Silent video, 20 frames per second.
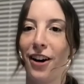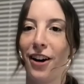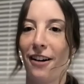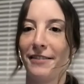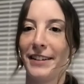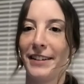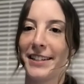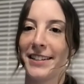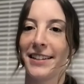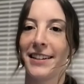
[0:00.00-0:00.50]

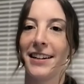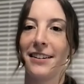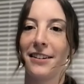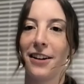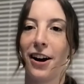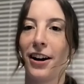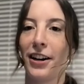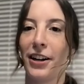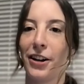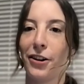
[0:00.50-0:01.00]
Obviously,
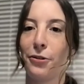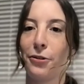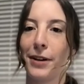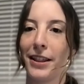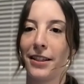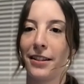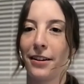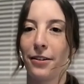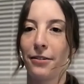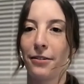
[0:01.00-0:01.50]
not new
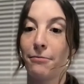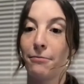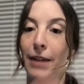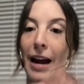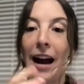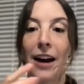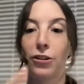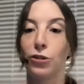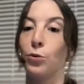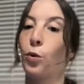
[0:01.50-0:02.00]
in the
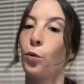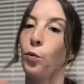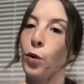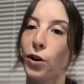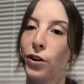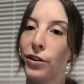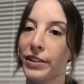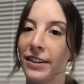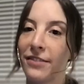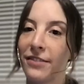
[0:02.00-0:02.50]
actual
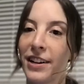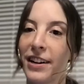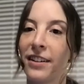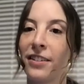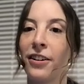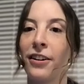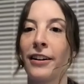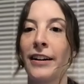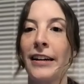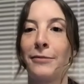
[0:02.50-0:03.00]
world of the
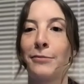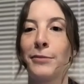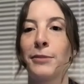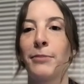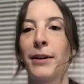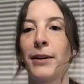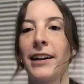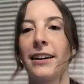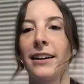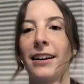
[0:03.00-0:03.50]
Hunger Games,
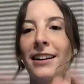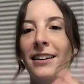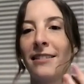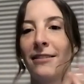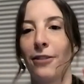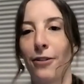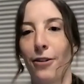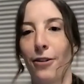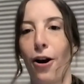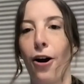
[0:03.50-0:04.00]
but
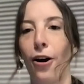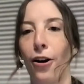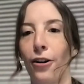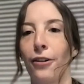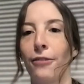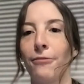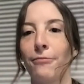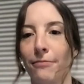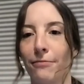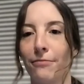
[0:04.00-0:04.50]
in
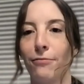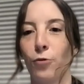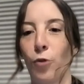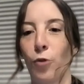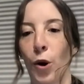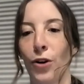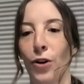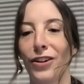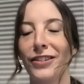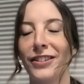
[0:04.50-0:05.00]
our
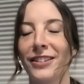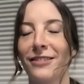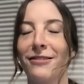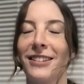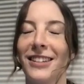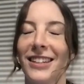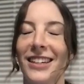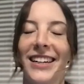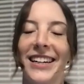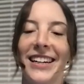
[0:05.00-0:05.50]
world,
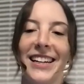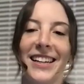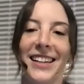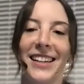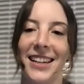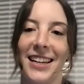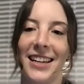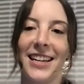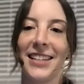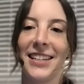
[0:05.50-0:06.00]

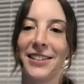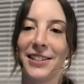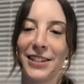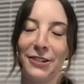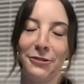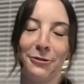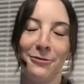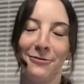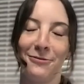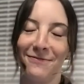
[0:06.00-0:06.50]
he is
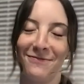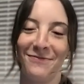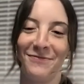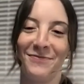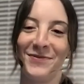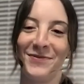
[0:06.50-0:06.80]
new.